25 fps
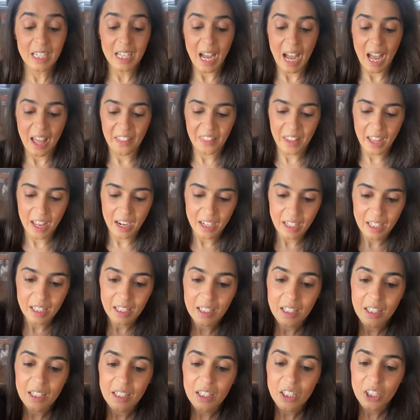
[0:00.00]
And then
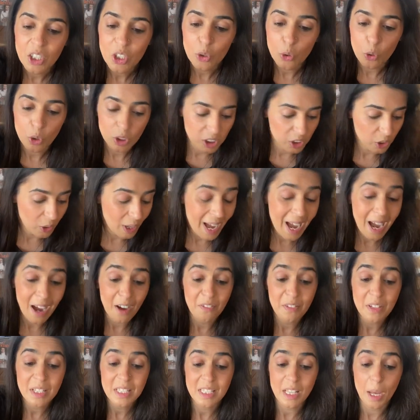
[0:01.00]
you also
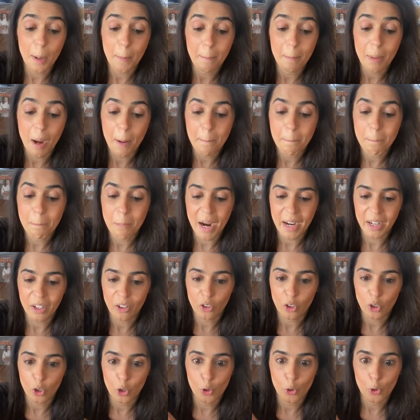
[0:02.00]
have some
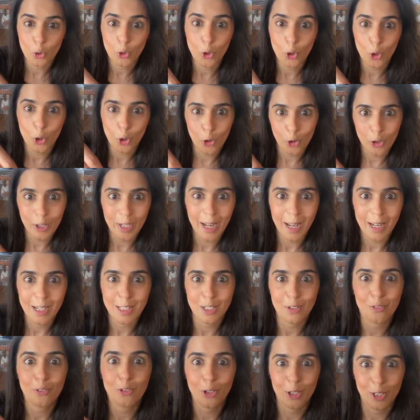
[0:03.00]
micro
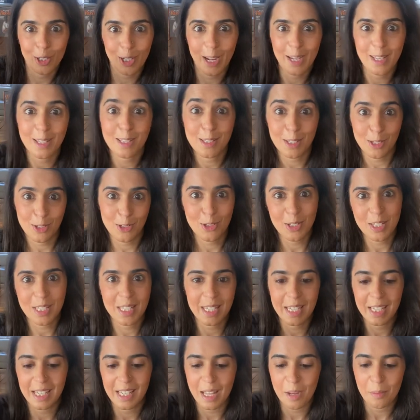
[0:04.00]
coriander for a nice
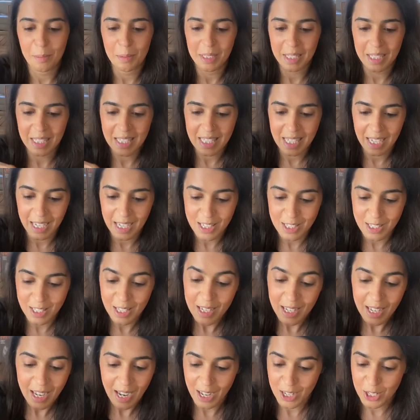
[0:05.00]
citrusy, lemony taste.
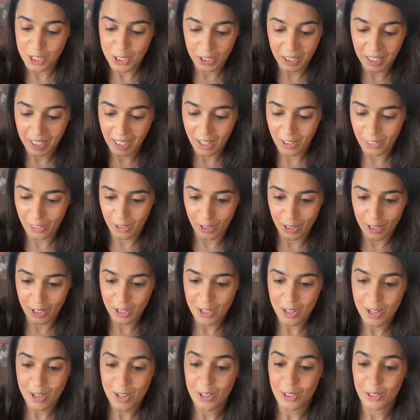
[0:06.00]
And together,
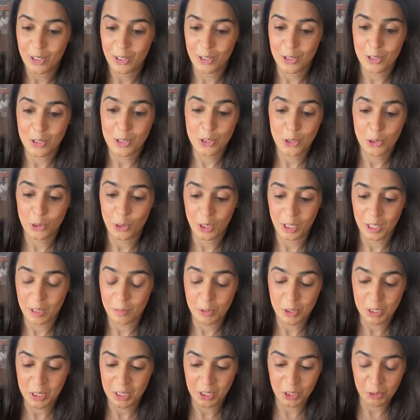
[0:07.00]
those two are going
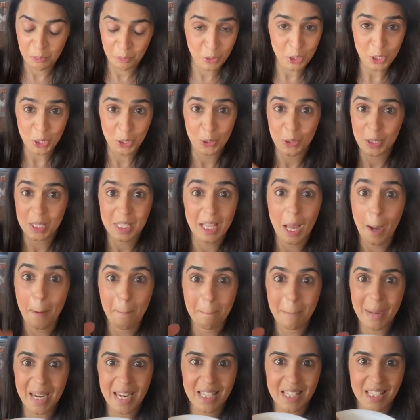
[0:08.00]
to produce
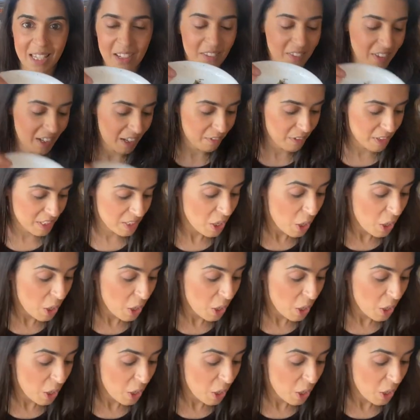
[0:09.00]
amazing flavors.